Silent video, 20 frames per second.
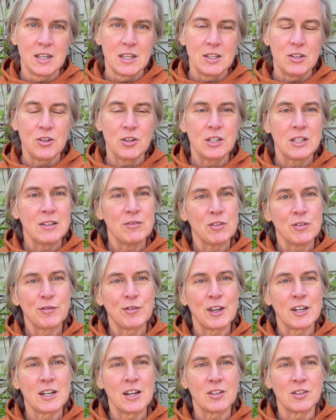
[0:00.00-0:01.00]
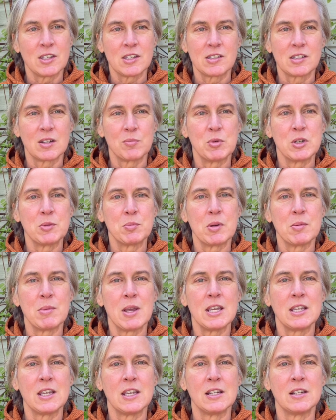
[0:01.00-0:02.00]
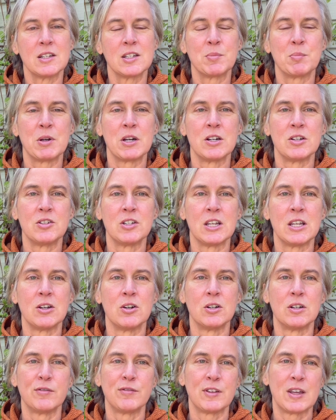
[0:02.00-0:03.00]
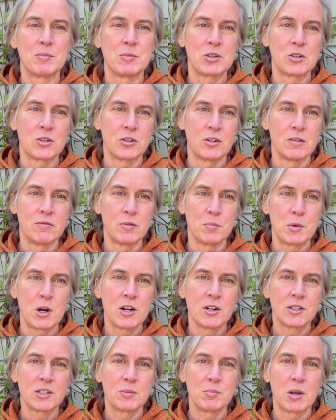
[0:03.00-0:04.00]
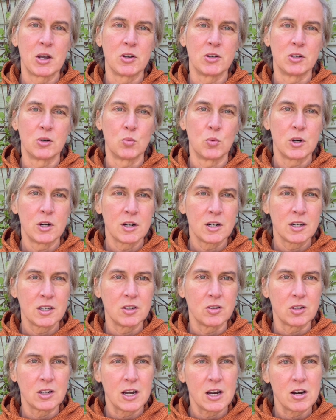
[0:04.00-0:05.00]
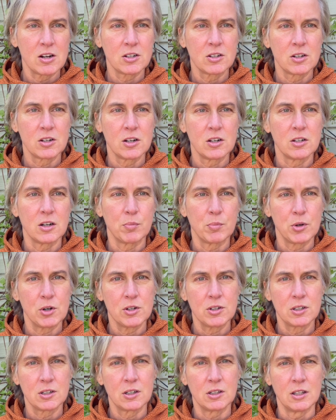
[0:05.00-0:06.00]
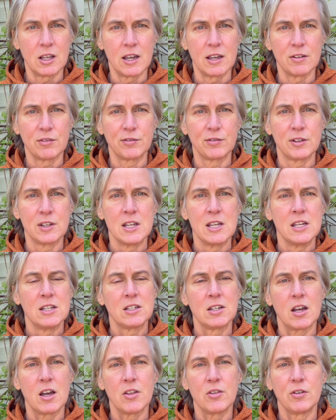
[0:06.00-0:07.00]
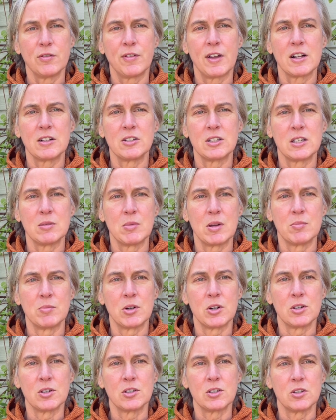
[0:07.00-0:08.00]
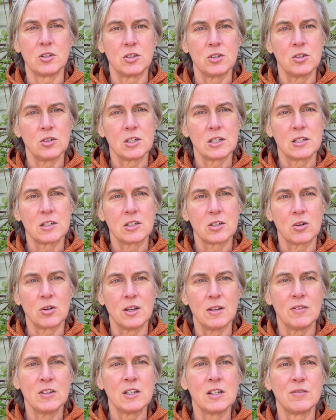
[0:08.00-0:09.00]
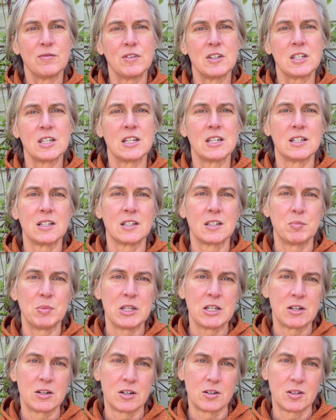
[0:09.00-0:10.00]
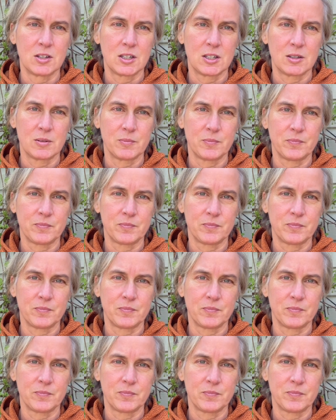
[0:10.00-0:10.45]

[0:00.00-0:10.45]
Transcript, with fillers: You could even find out that someone's been making disparaging or defamatory remarks about your work, your character, your personal life, to other faculty members, to students, or even to visiting speakers.